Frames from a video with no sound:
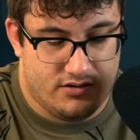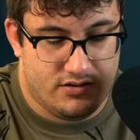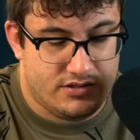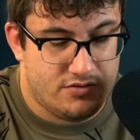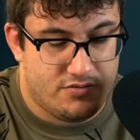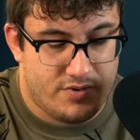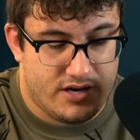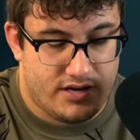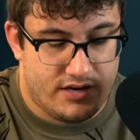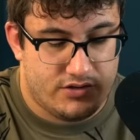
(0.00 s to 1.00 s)
At least you wouldn't be
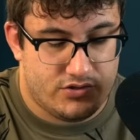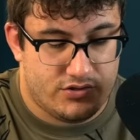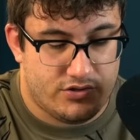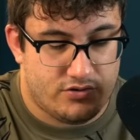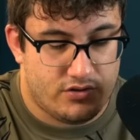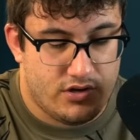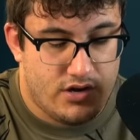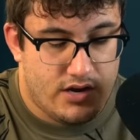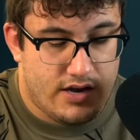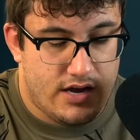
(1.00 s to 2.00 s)
getting interest. You're
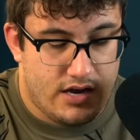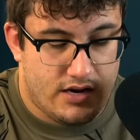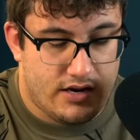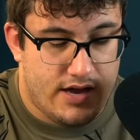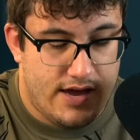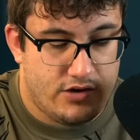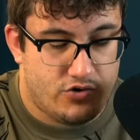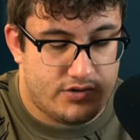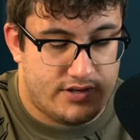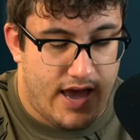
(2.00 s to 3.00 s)
getting
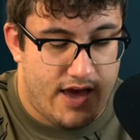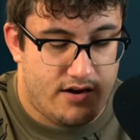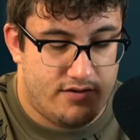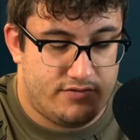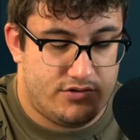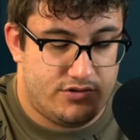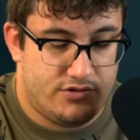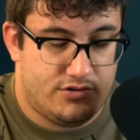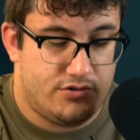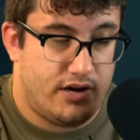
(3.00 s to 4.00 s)
interest added of
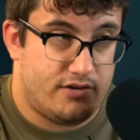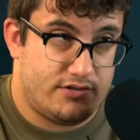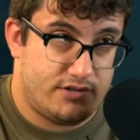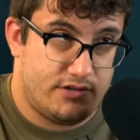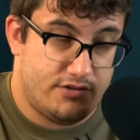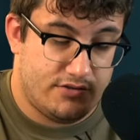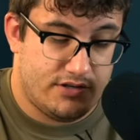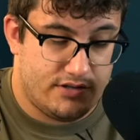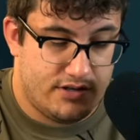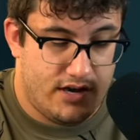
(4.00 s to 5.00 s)
two dollars and sixty-two
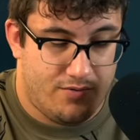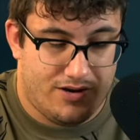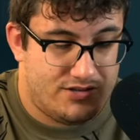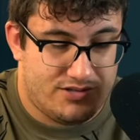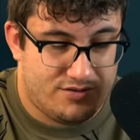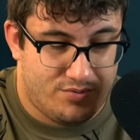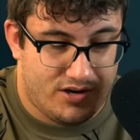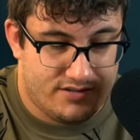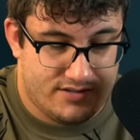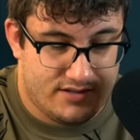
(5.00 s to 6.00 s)
cents a day. Why didn't you just pause it?